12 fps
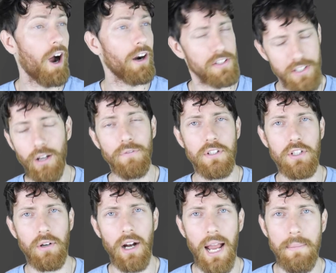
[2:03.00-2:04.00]
are
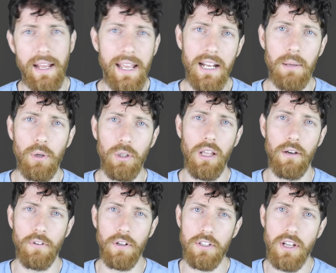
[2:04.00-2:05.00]
self-described animal
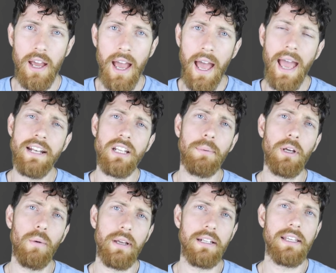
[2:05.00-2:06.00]
lovers end up
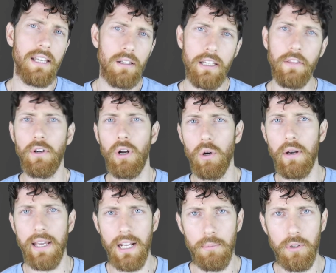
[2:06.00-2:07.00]
going and killing their own
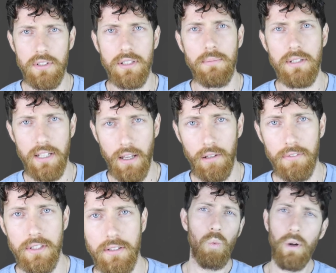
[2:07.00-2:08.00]
animals
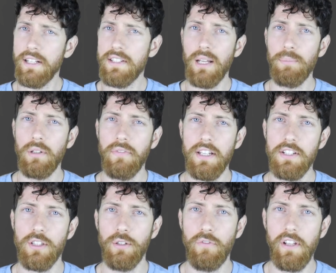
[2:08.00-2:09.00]
themselves. One example of this,
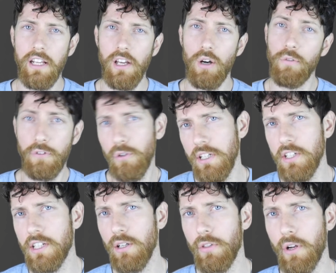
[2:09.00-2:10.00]
the video
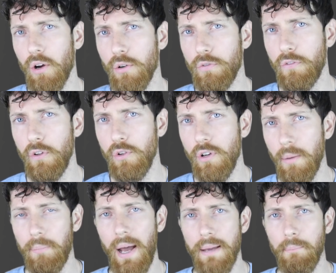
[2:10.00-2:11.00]
Foodies Kill Their Own
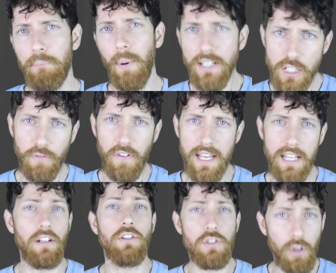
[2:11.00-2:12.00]
Food by
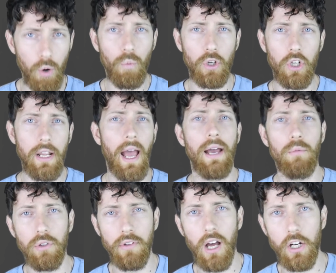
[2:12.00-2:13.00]
BuzzFeed. Don't worry, I
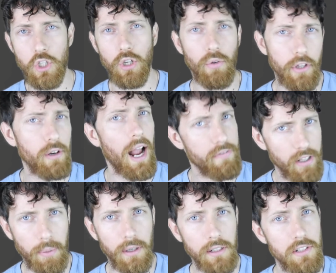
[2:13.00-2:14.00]
will not show the
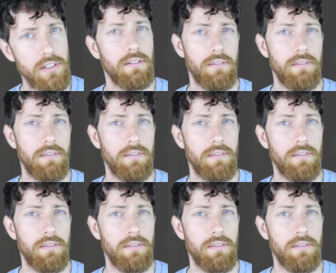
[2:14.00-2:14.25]
graphic parts.